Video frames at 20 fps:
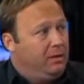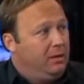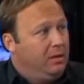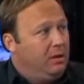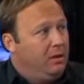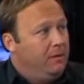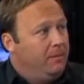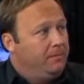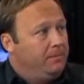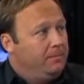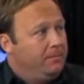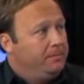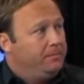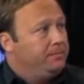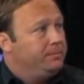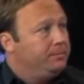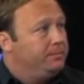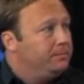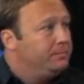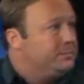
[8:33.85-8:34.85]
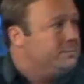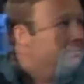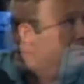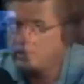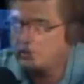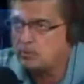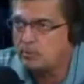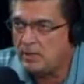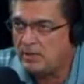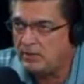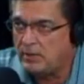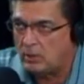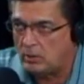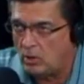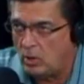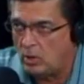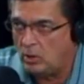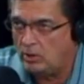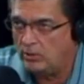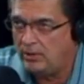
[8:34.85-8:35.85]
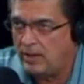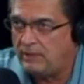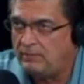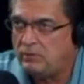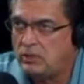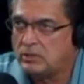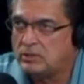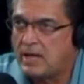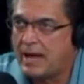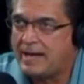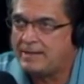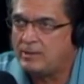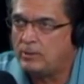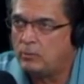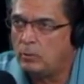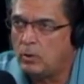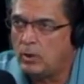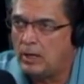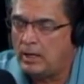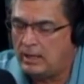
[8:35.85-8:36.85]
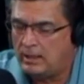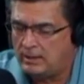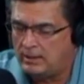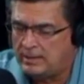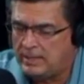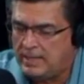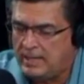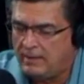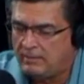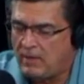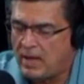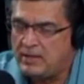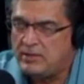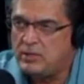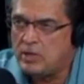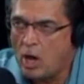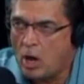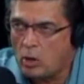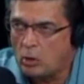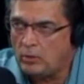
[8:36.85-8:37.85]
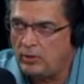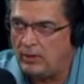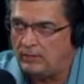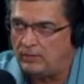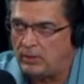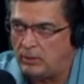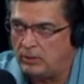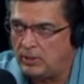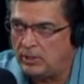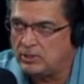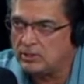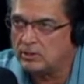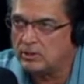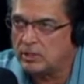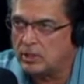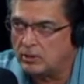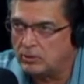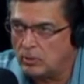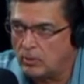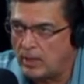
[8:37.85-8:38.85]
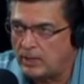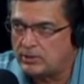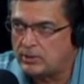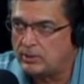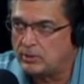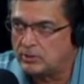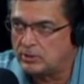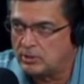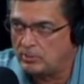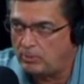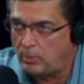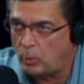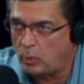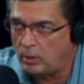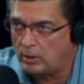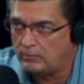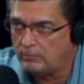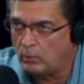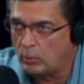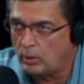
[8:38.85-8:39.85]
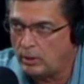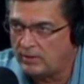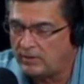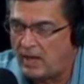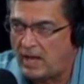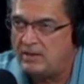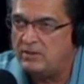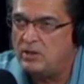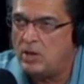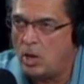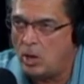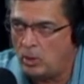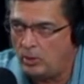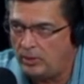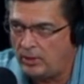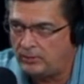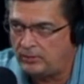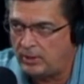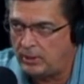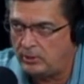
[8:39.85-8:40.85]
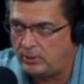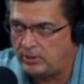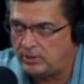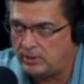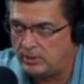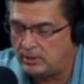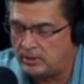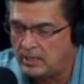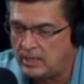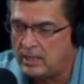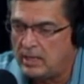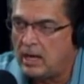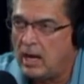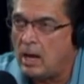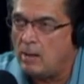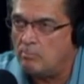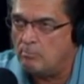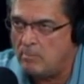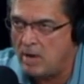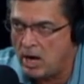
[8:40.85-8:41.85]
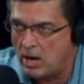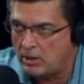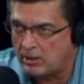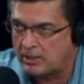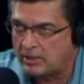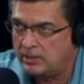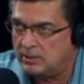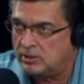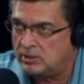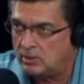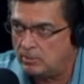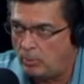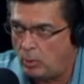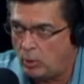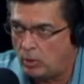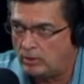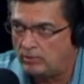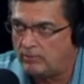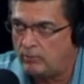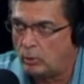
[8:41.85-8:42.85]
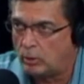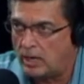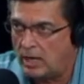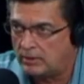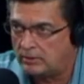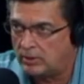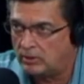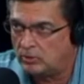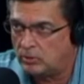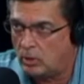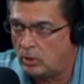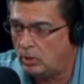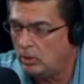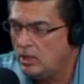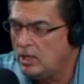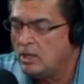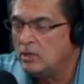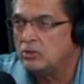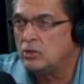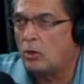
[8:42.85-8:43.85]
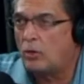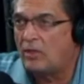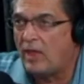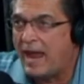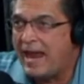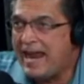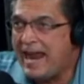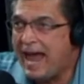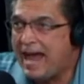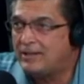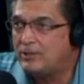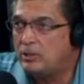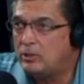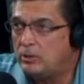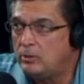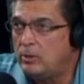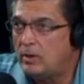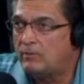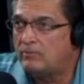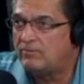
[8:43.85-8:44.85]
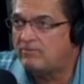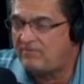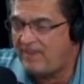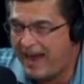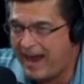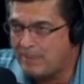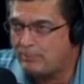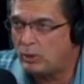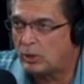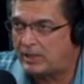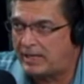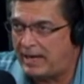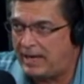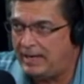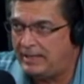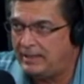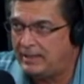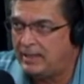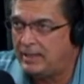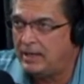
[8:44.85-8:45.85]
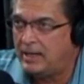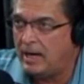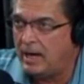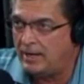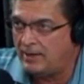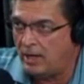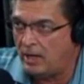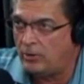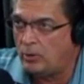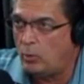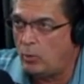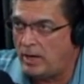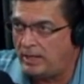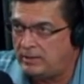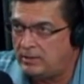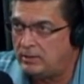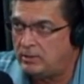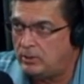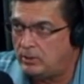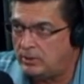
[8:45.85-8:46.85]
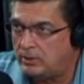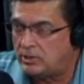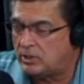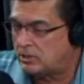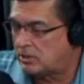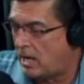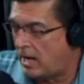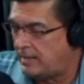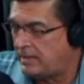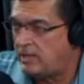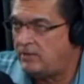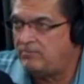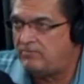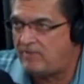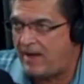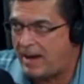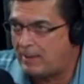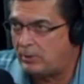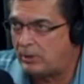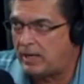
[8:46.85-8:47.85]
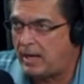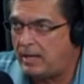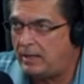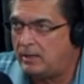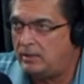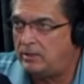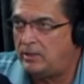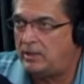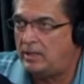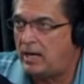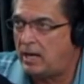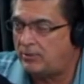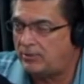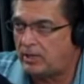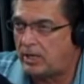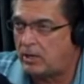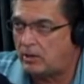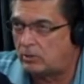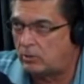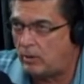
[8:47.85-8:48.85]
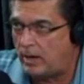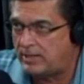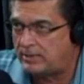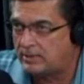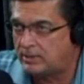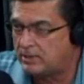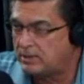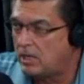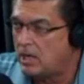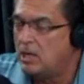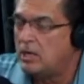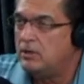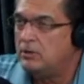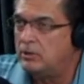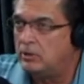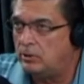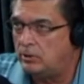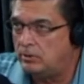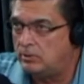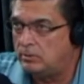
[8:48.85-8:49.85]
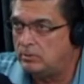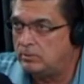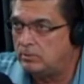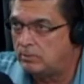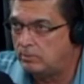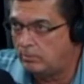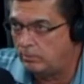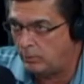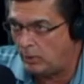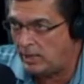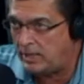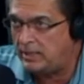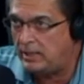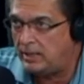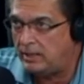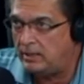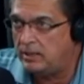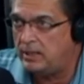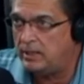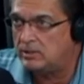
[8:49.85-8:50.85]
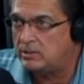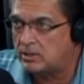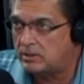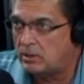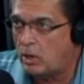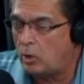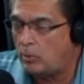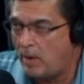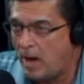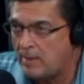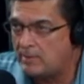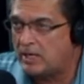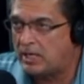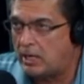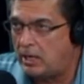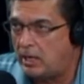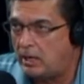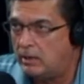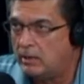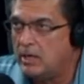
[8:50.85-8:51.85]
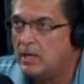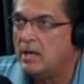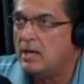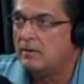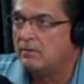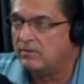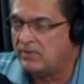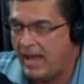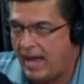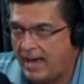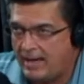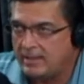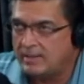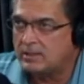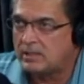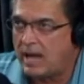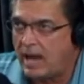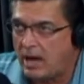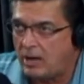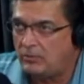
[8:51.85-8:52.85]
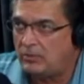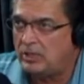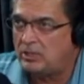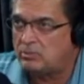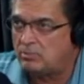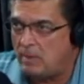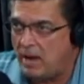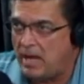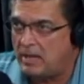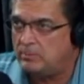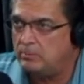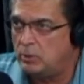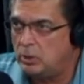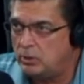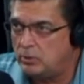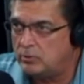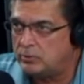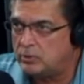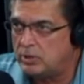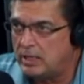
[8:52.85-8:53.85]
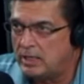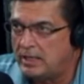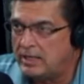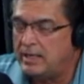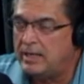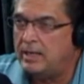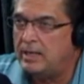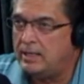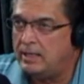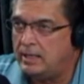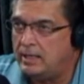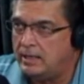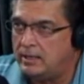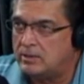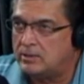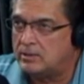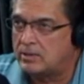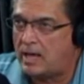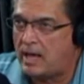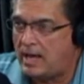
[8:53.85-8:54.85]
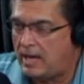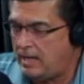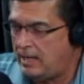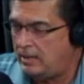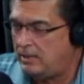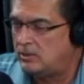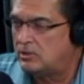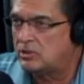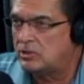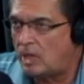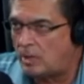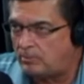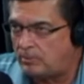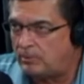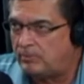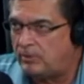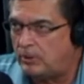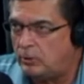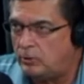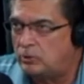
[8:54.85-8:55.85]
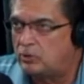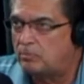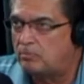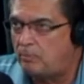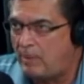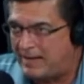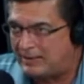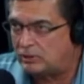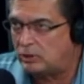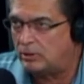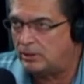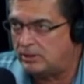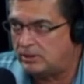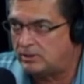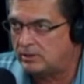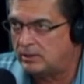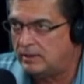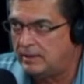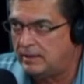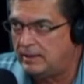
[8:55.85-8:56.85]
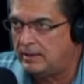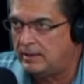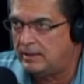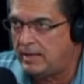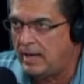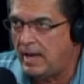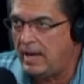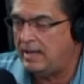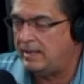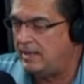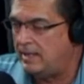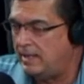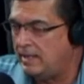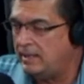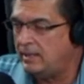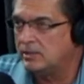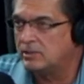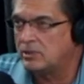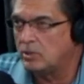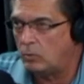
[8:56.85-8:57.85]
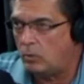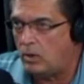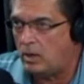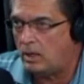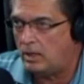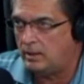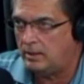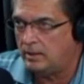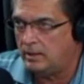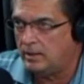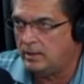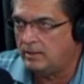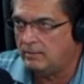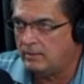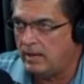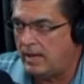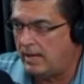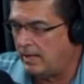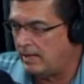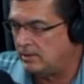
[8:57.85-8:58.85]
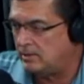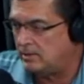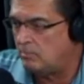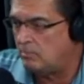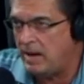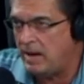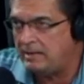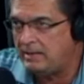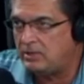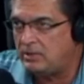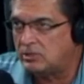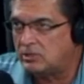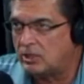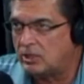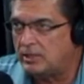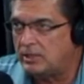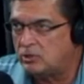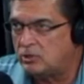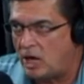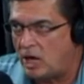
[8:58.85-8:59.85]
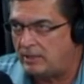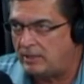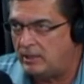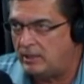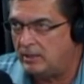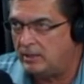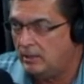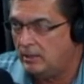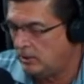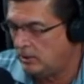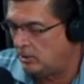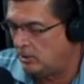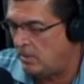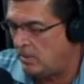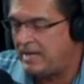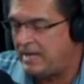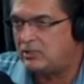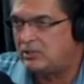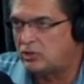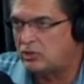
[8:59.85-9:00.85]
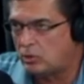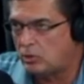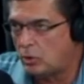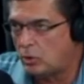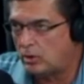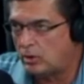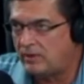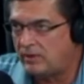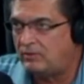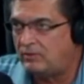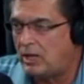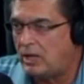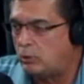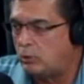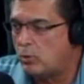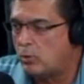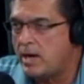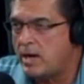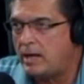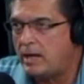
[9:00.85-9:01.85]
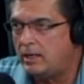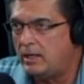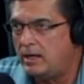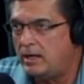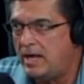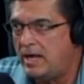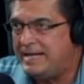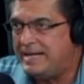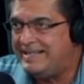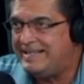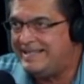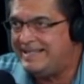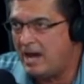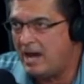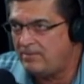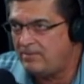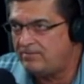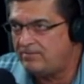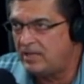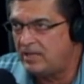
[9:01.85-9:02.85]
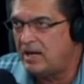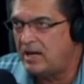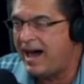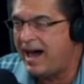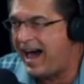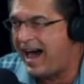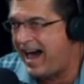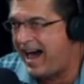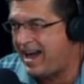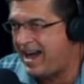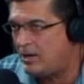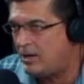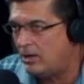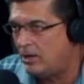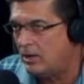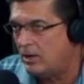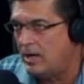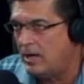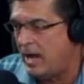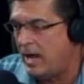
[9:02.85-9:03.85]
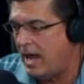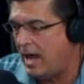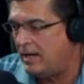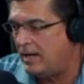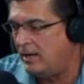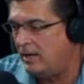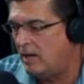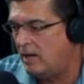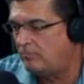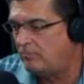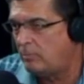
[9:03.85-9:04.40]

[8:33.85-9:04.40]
Oh, of course. That's been their goal. They've just had to, they know that there isn't congressional support for it. They know that there isn't American support for gun control. So they had to fabricate another way to do it, just like he fabricated the healthcare crisis to bring in his Obamacare. That is how this man moves. He is a subterfuge specialist, and he is the one that has made this an agenda to make sure that they created enough ire and enough